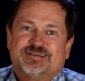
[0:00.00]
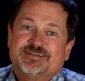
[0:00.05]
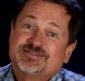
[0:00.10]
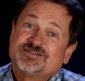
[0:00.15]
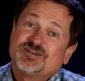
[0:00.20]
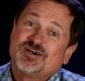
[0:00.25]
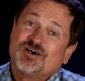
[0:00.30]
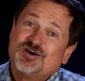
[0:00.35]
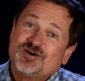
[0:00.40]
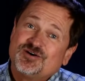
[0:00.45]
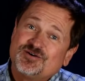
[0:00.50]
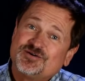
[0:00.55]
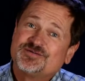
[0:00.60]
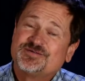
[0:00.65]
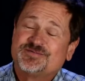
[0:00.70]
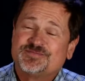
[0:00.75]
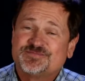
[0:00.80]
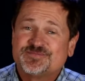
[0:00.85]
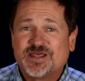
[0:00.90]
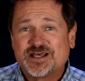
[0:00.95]
So
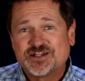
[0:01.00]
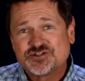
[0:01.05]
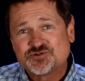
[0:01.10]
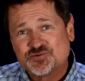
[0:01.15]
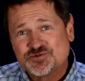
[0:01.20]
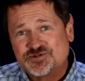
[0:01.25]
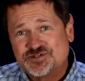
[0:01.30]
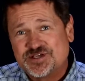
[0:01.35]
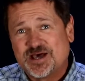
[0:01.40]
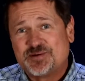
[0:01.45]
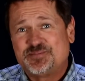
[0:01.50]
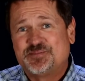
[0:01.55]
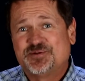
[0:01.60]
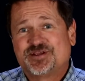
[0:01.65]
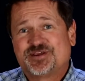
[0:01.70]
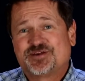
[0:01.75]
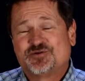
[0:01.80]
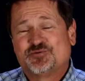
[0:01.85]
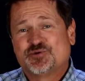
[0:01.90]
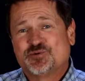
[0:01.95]
that's what's
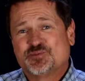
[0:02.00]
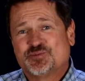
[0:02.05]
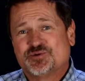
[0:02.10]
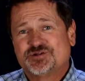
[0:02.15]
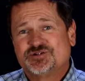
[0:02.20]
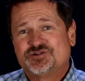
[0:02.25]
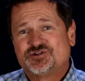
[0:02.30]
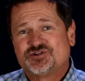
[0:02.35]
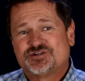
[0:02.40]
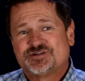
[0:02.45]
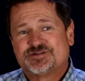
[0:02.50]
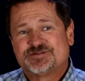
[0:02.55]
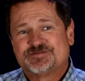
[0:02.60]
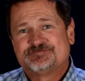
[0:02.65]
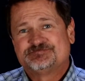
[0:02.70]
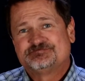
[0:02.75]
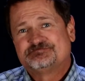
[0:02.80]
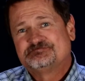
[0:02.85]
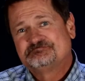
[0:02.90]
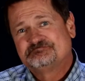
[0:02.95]
happening at Woodbridge
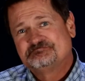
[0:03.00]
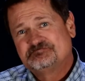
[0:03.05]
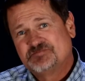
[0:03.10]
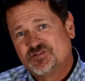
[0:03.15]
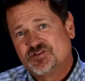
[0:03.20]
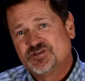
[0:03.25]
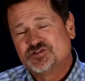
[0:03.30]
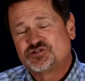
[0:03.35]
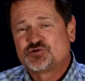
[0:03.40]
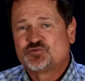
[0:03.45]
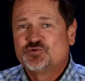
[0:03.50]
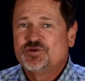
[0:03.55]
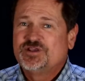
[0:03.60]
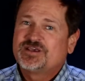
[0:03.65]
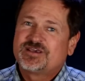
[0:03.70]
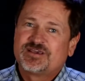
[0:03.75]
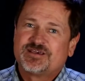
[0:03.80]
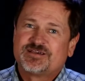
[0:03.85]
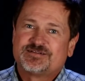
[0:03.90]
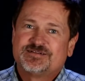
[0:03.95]
this
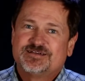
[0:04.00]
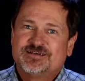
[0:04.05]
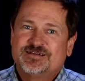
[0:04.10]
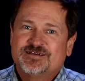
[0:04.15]
week.